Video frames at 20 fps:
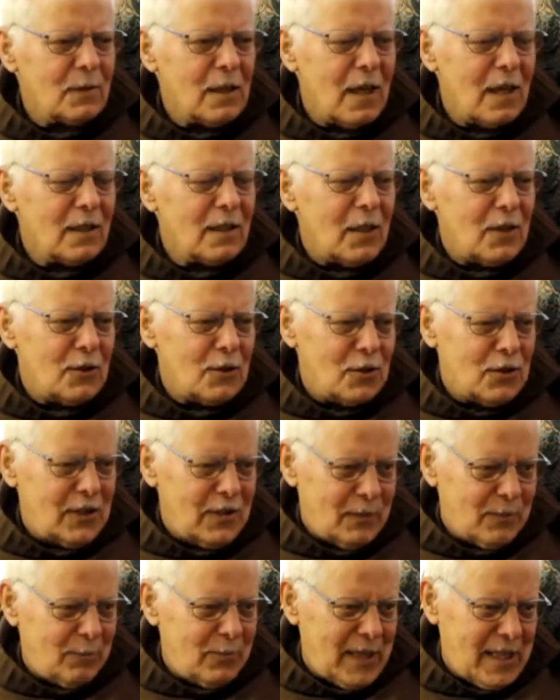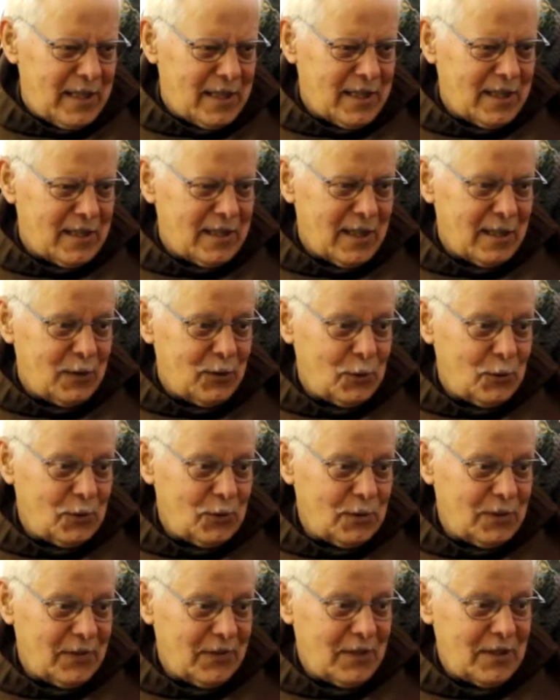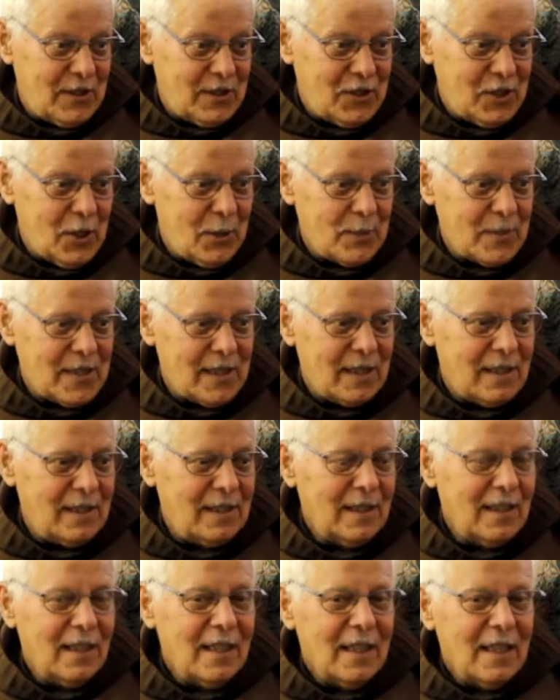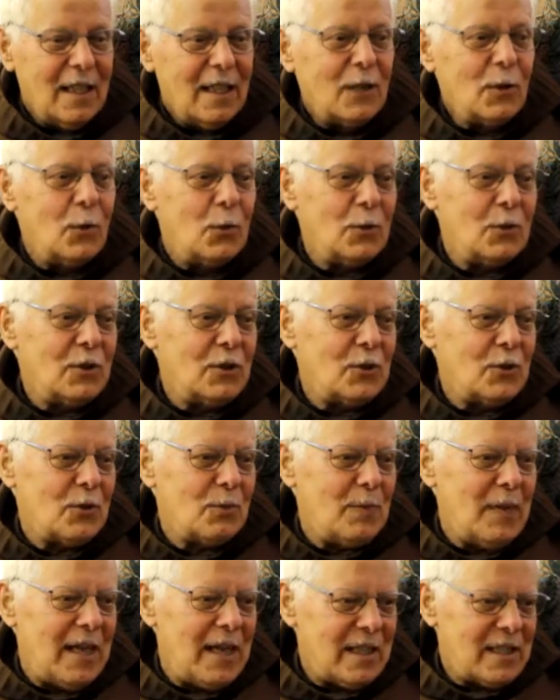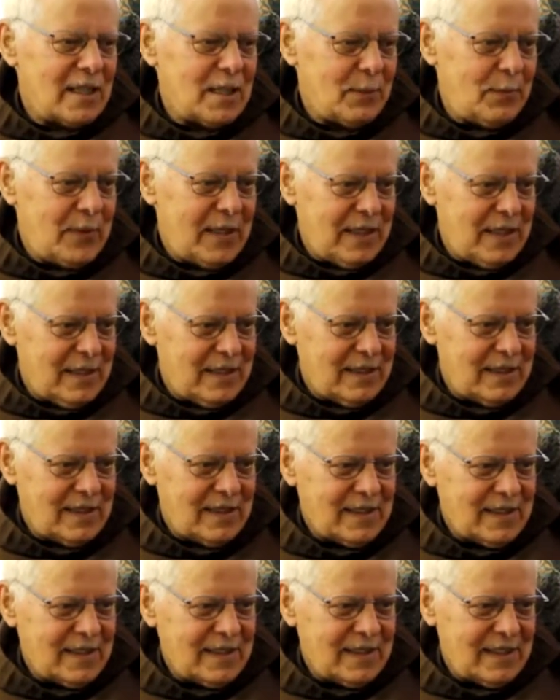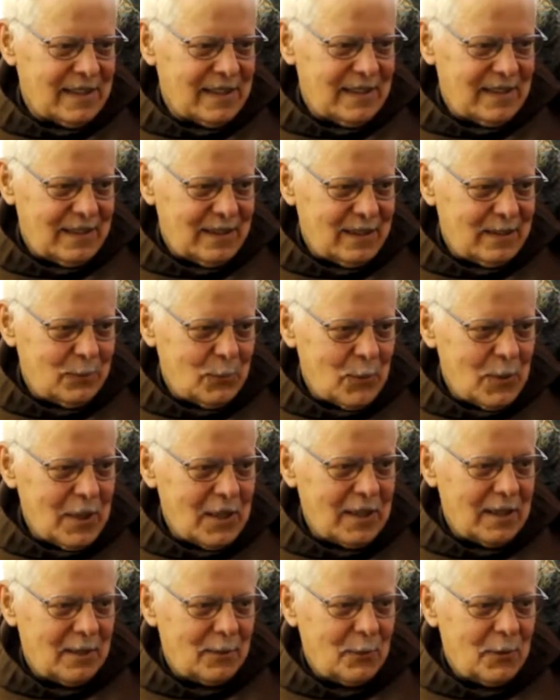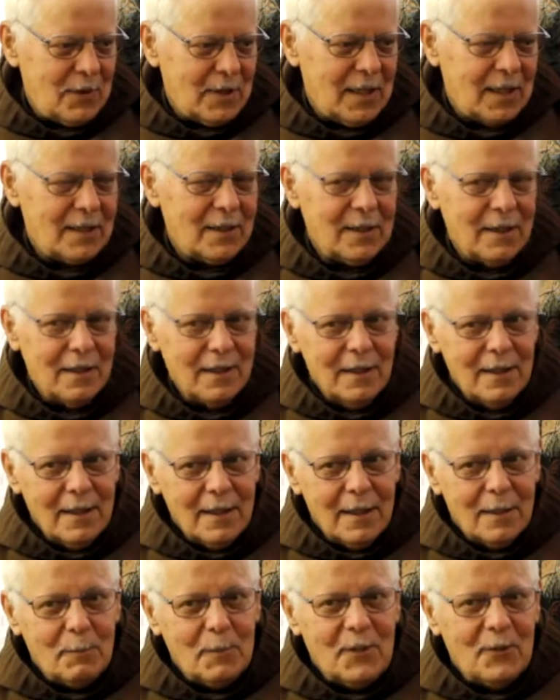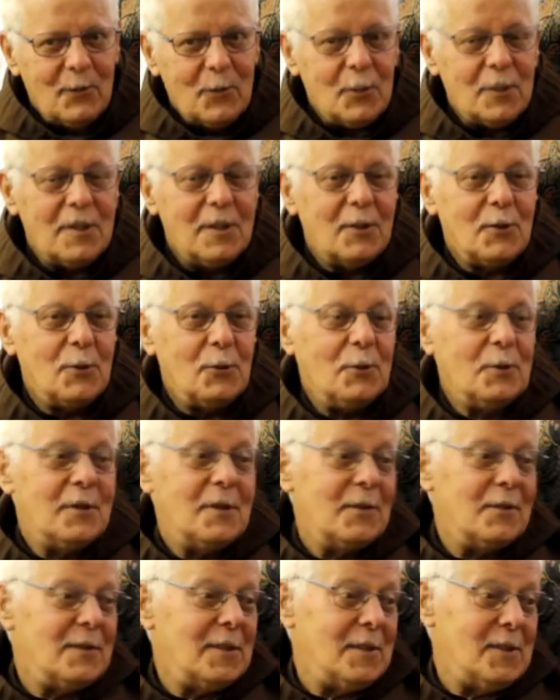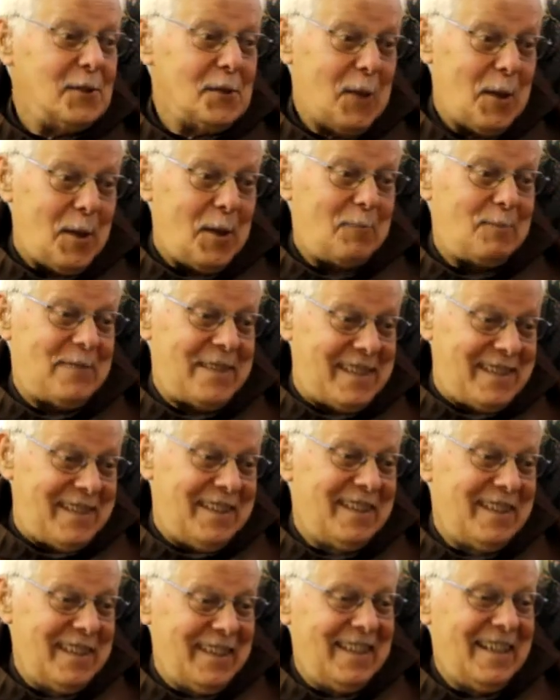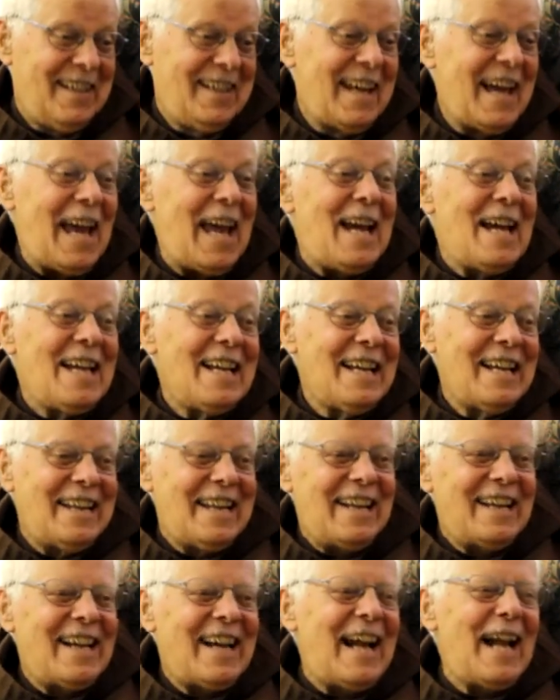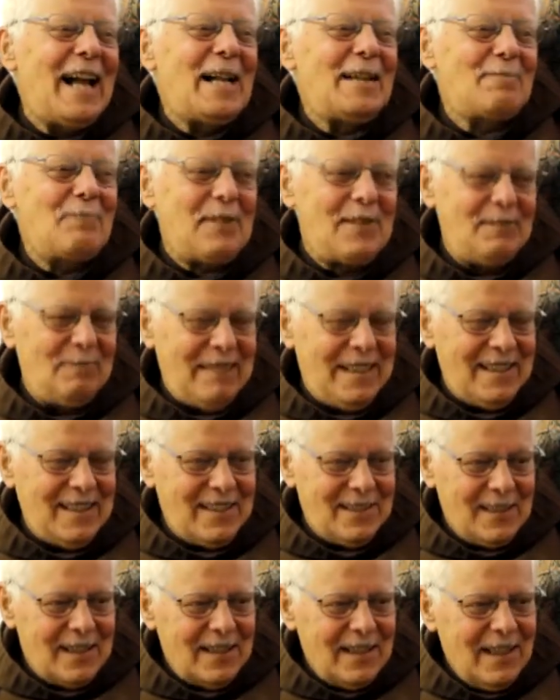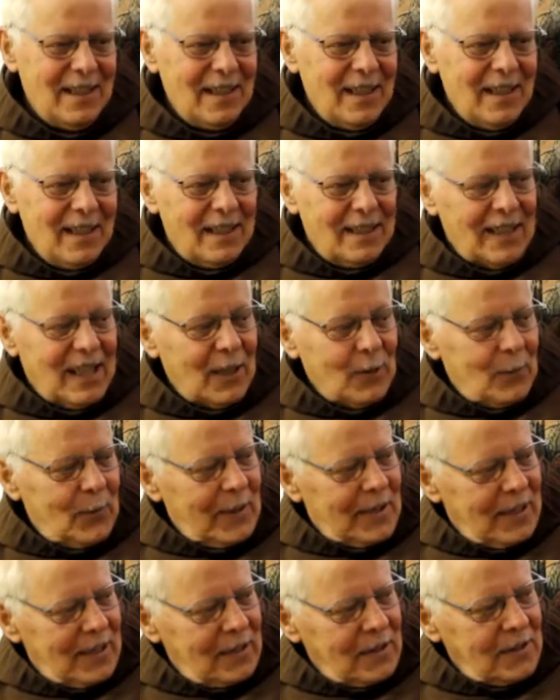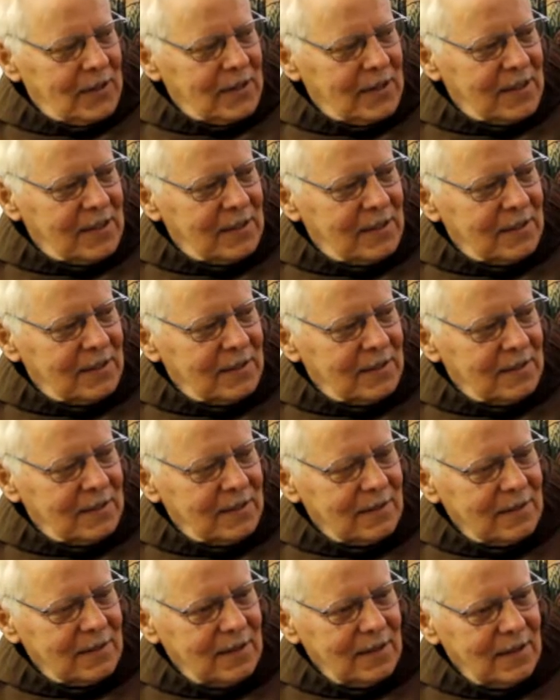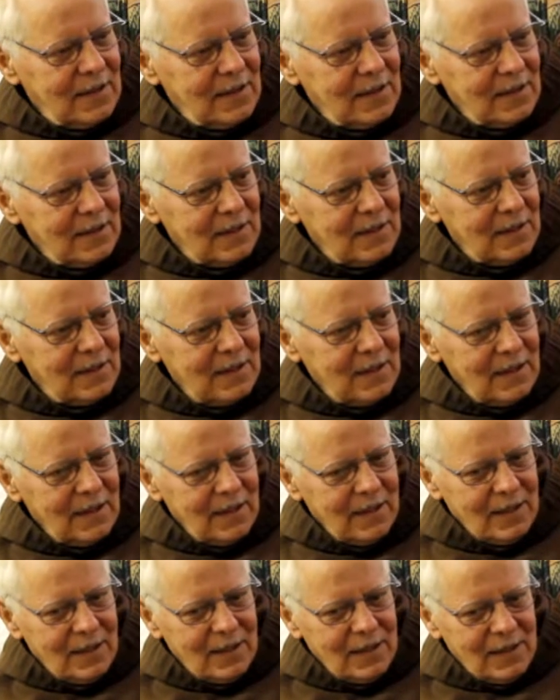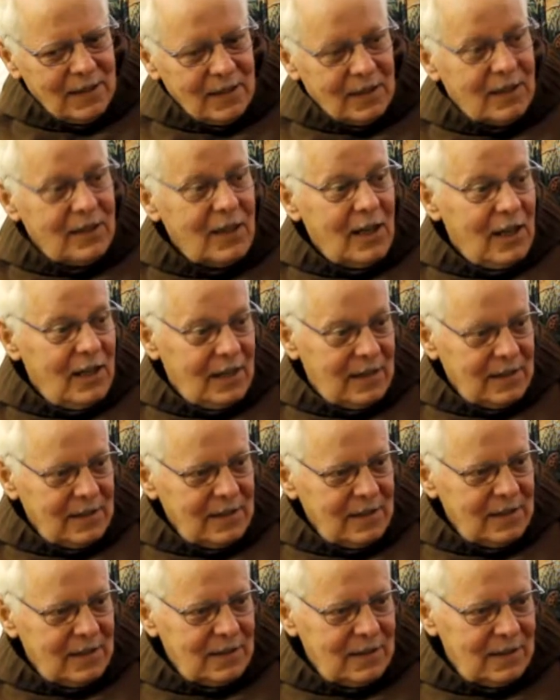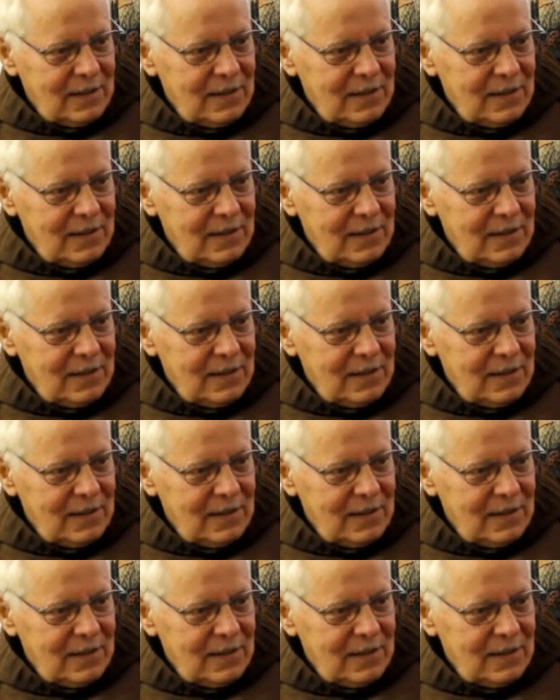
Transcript: I go to different places. I do different jobs. I, according to my experiences at work and all that, I mean, 42 different jobs. it helps me to do. Like when I was in the uh,